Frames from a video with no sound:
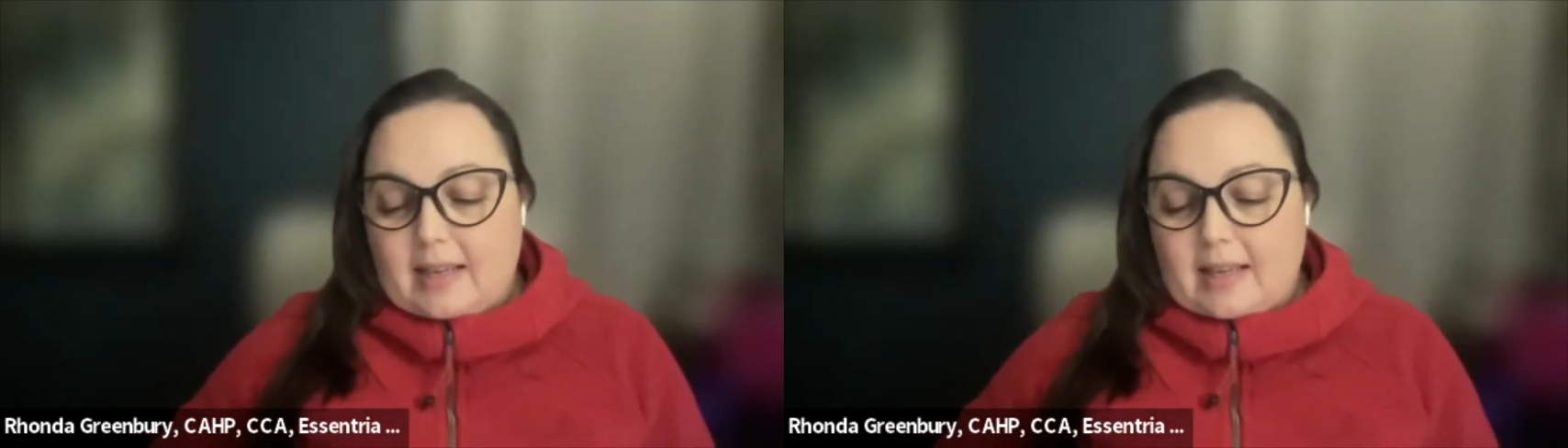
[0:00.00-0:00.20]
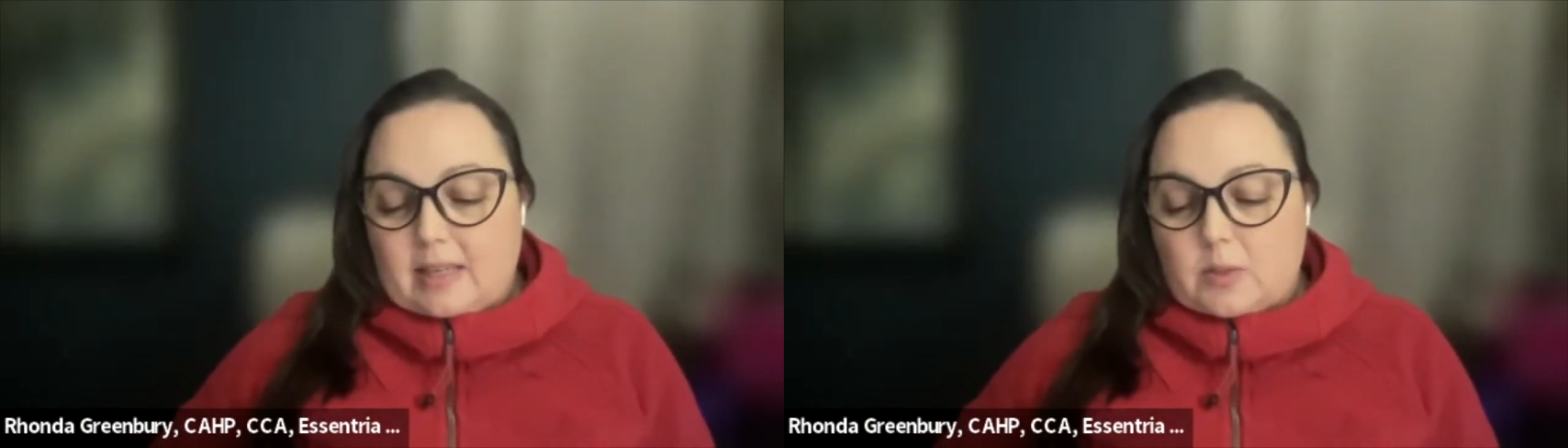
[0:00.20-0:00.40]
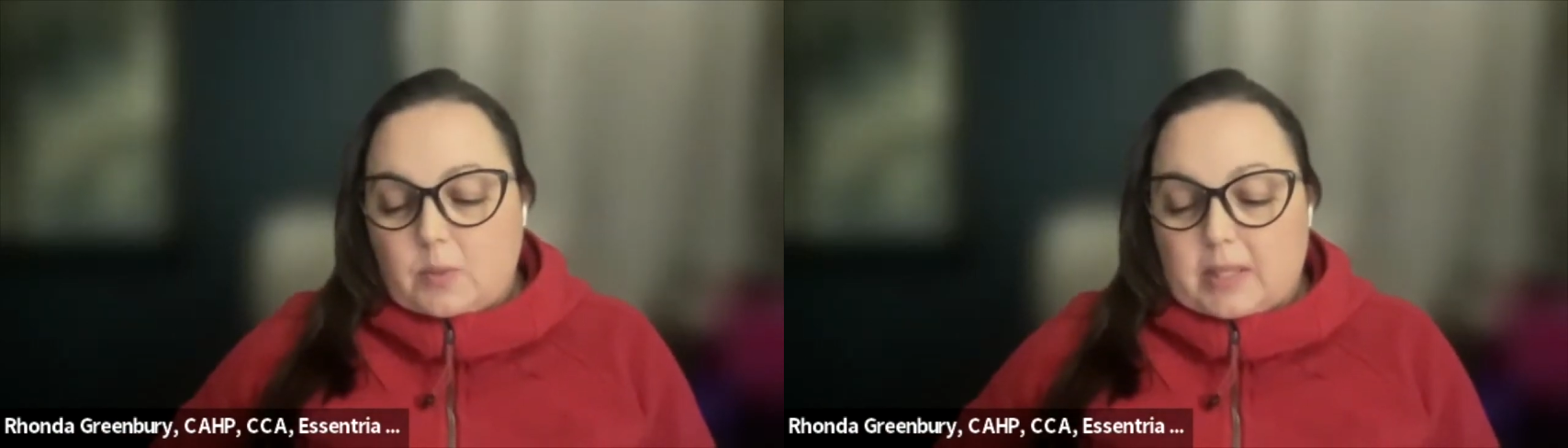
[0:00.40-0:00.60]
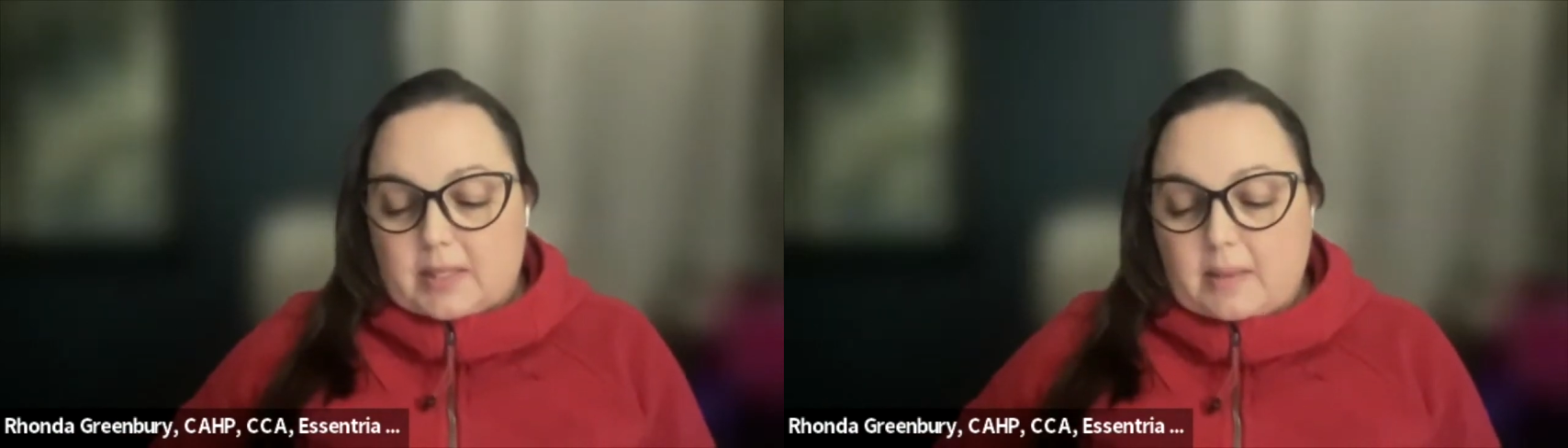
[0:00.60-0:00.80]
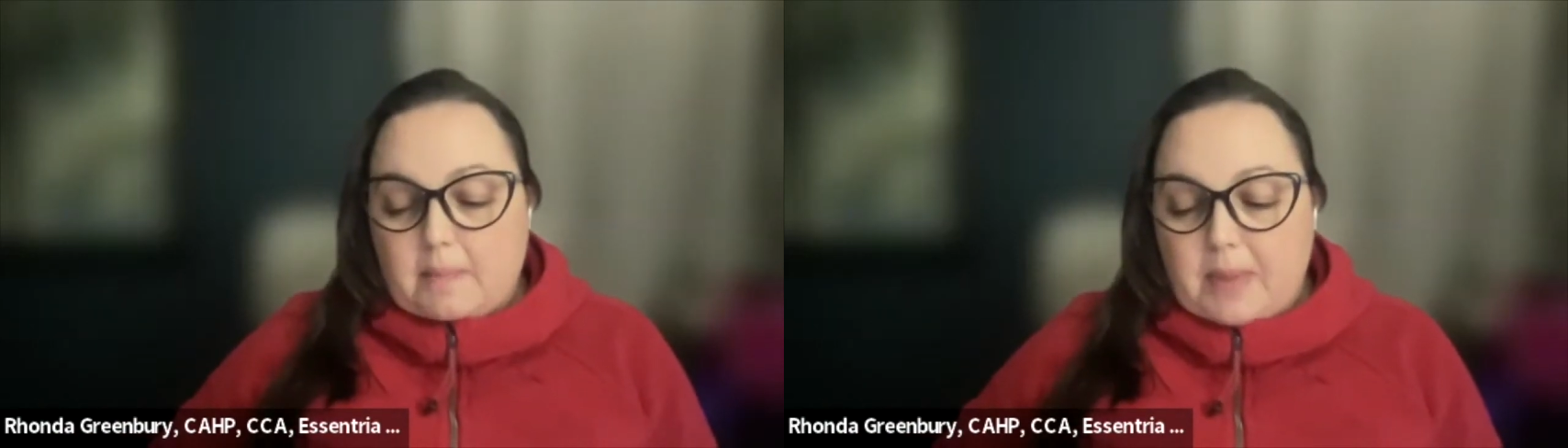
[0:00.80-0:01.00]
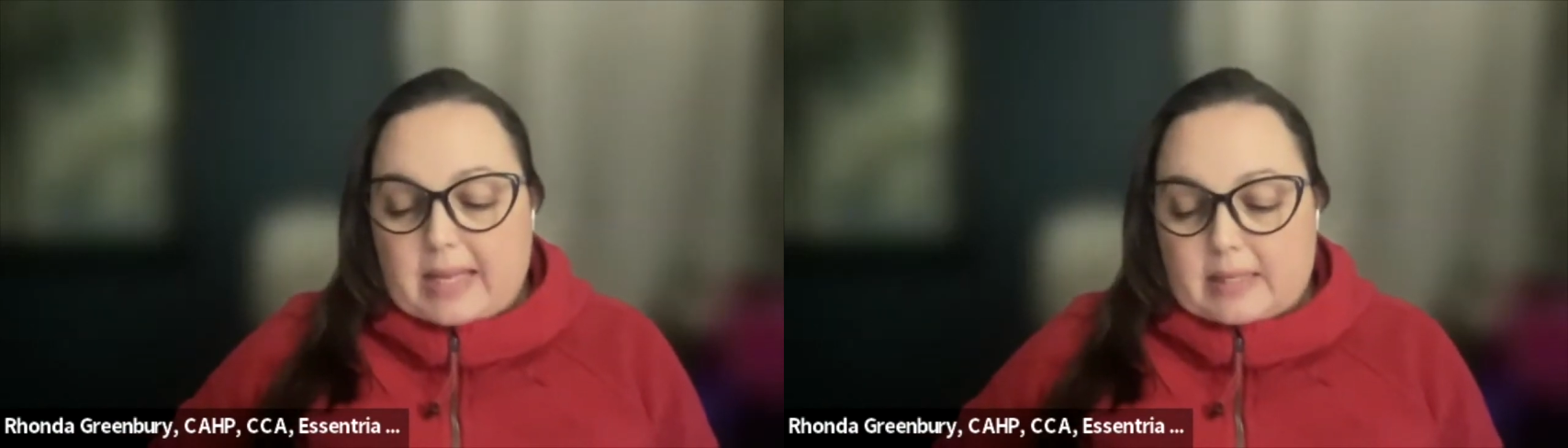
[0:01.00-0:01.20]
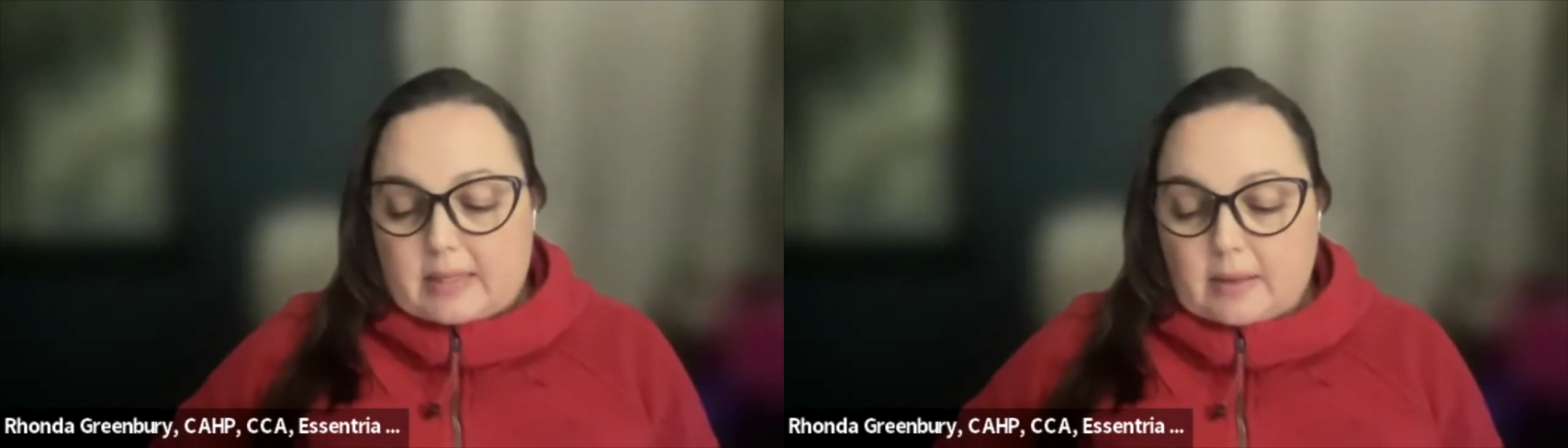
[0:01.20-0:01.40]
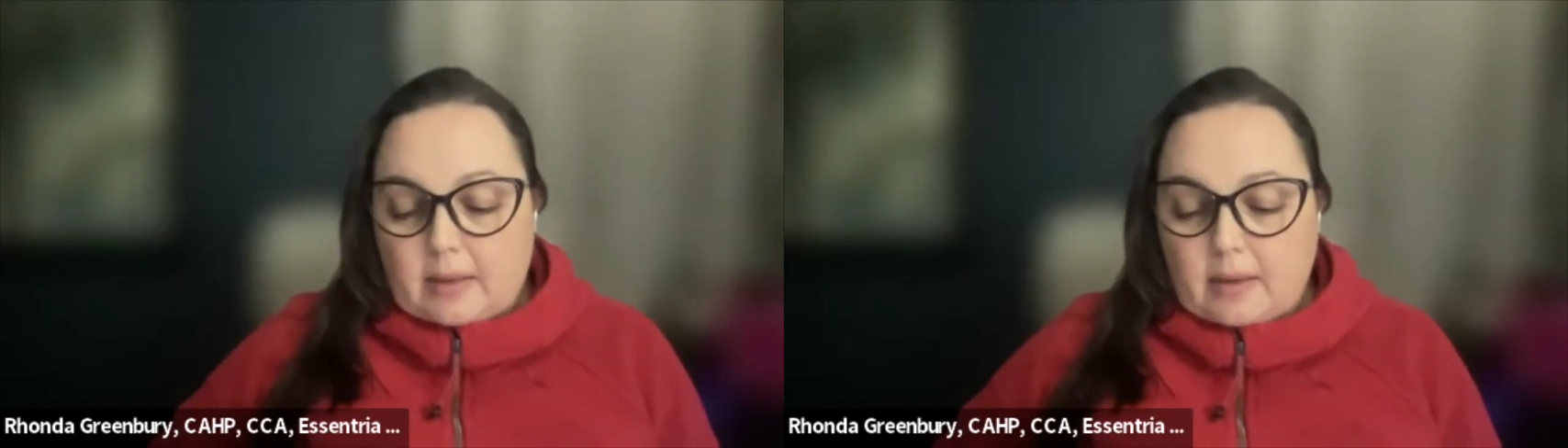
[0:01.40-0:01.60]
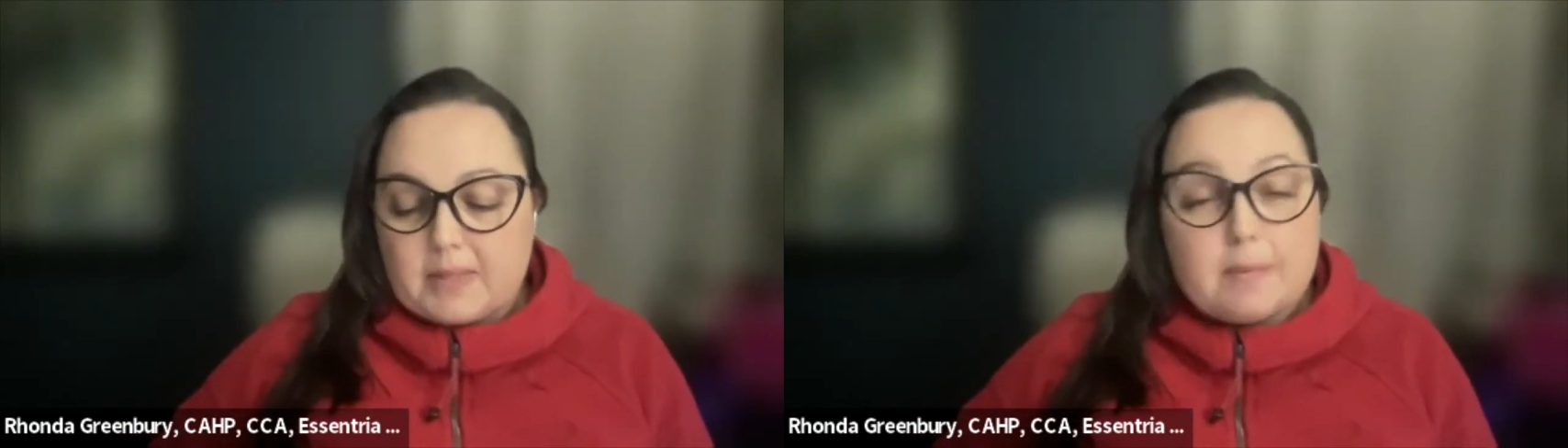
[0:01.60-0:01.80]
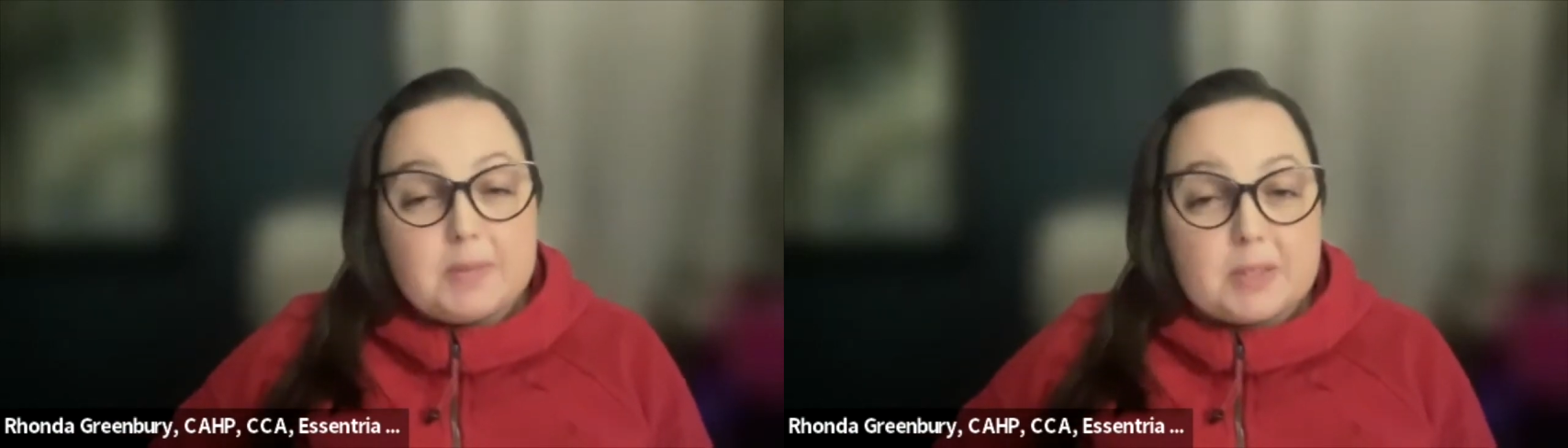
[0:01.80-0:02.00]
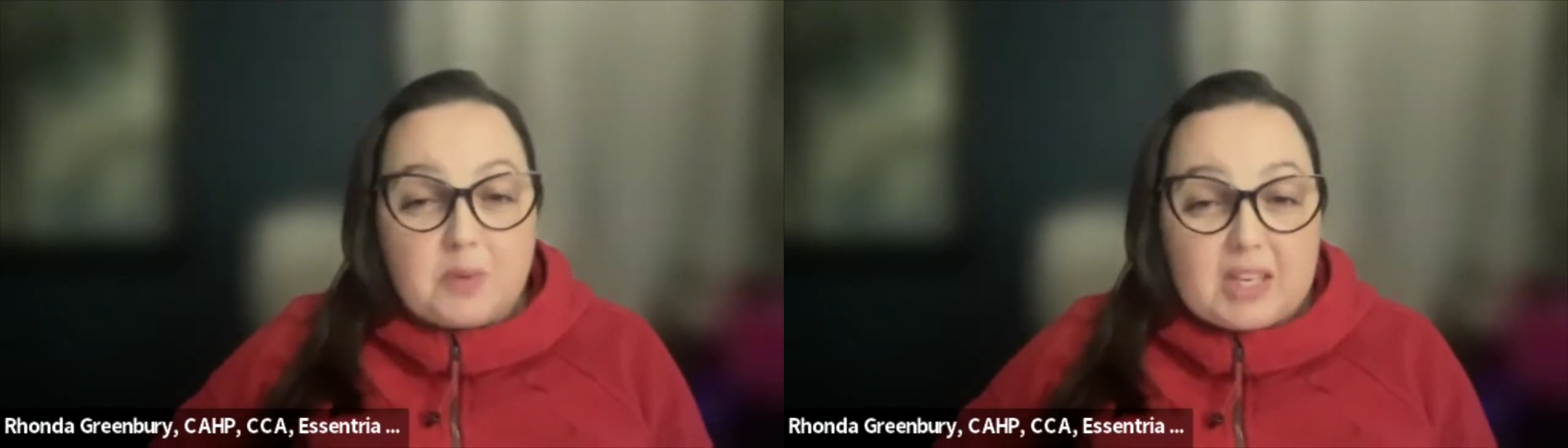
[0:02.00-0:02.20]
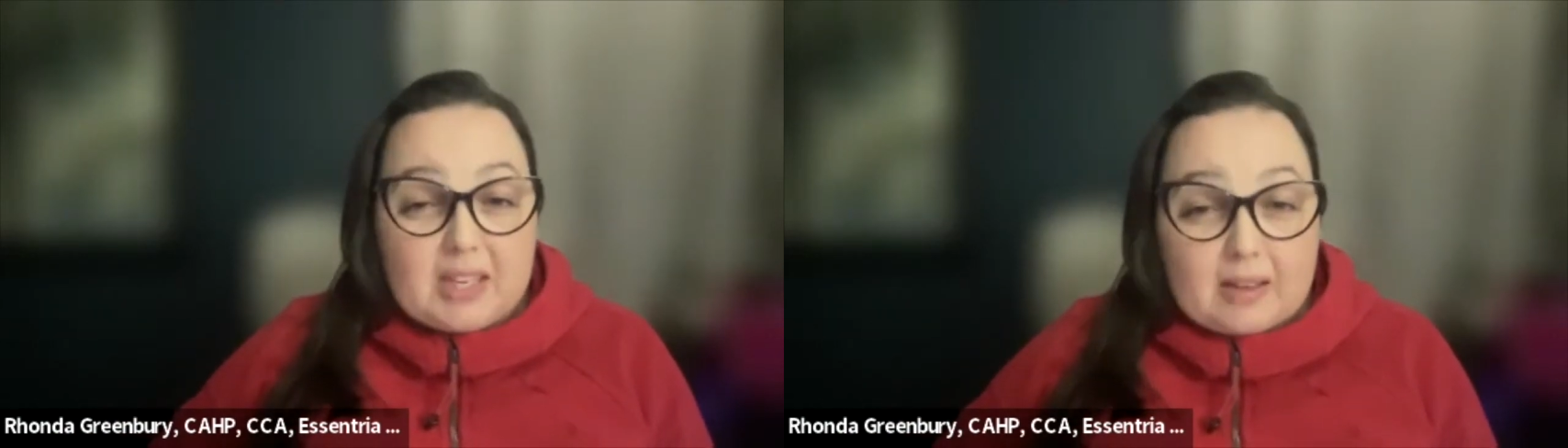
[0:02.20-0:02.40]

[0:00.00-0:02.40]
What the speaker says: is what's the best tips that we can